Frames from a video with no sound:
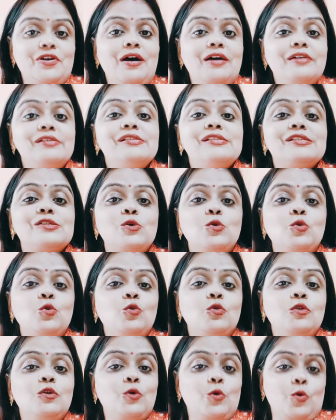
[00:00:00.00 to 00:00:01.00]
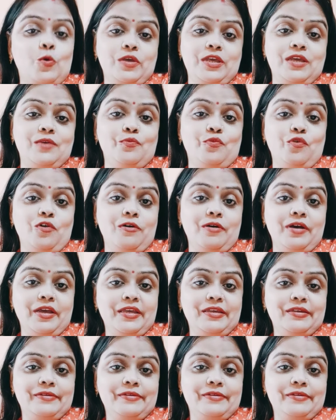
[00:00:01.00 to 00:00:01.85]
a school-going boy.